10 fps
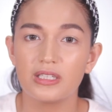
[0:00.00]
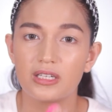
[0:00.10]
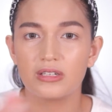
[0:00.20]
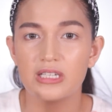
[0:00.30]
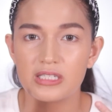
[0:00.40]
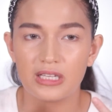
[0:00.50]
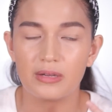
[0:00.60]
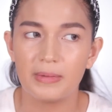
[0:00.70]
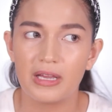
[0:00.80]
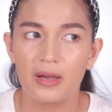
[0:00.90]
nag-crease na
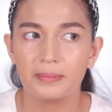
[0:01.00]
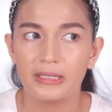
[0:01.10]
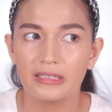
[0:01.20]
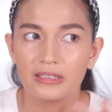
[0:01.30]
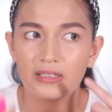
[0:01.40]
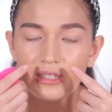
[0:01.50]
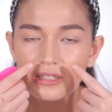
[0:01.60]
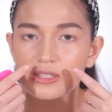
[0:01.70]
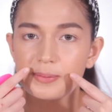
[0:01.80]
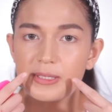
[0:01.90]
yung makeup natin
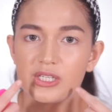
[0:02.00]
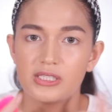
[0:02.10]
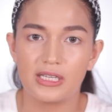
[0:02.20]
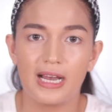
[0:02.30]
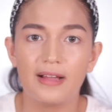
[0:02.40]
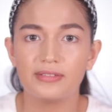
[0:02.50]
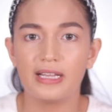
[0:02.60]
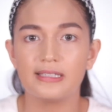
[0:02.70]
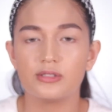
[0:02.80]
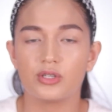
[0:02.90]
here, especially sa laugh
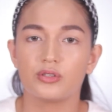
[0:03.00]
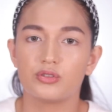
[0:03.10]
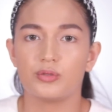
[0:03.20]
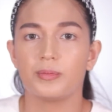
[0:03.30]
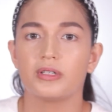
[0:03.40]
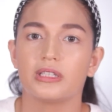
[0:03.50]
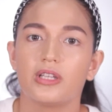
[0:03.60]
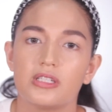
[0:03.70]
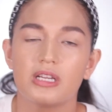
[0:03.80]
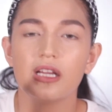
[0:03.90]
lines or gusto nyo
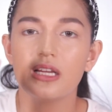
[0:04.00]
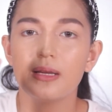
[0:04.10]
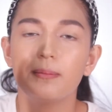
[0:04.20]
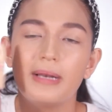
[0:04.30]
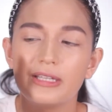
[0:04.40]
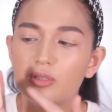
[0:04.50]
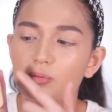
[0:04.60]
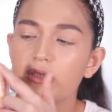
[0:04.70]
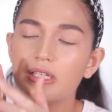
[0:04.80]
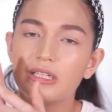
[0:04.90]
mag-retouch. Blend nyo
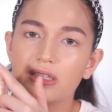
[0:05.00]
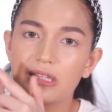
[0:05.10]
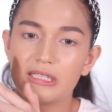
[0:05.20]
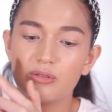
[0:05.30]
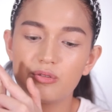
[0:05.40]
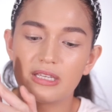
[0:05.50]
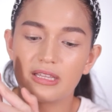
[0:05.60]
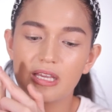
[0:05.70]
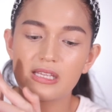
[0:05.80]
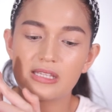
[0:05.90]
muna ng using
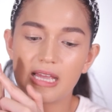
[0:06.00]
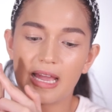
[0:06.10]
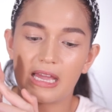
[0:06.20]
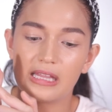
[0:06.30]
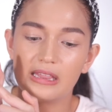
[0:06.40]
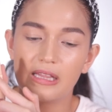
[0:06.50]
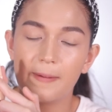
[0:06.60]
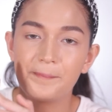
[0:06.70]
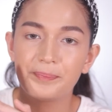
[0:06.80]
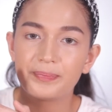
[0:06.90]
this side,
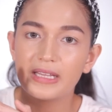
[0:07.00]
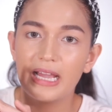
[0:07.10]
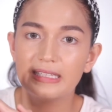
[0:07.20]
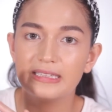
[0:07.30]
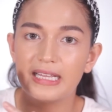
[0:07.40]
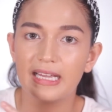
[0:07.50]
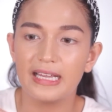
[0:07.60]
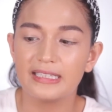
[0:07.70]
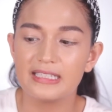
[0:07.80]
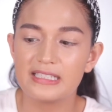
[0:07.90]
and
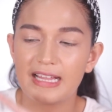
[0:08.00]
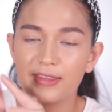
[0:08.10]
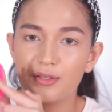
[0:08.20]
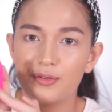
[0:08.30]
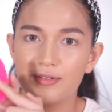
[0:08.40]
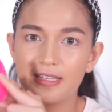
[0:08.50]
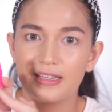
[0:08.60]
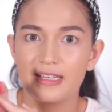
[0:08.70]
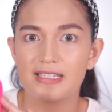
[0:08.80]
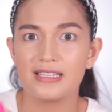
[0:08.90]
then set nyo using
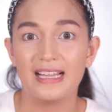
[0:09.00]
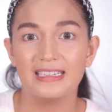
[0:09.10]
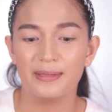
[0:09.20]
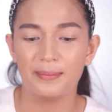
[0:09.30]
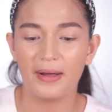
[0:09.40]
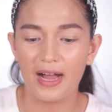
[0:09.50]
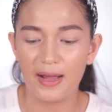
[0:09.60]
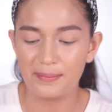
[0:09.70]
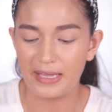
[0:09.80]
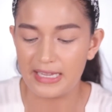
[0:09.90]
this side, diba?
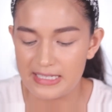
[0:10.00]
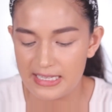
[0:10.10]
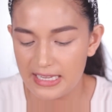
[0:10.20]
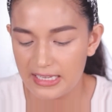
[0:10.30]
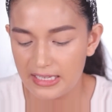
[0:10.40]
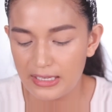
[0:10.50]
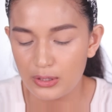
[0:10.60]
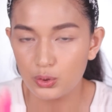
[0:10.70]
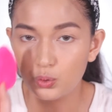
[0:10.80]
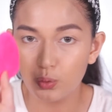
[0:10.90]
Amazing.
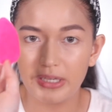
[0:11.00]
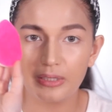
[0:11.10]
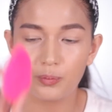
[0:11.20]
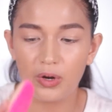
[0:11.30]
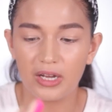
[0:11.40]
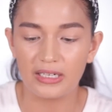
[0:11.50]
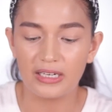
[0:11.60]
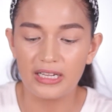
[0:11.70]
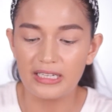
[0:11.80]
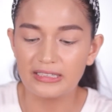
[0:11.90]
2-in-1.
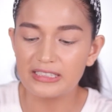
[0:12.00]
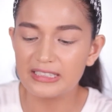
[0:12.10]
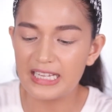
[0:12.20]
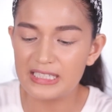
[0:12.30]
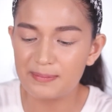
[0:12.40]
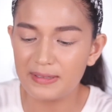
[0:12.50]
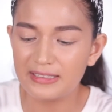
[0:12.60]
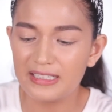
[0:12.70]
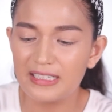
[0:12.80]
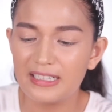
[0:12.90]
Tapos, guys, pag
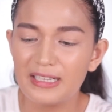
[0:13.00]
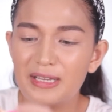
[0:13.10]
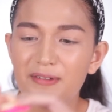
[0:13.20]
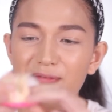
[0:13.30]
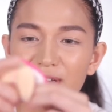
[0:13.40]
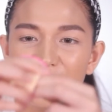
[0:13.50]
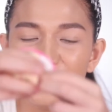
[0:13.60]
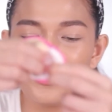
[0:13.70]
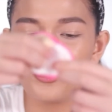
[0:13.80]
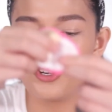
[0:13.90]
na-feel nyo yung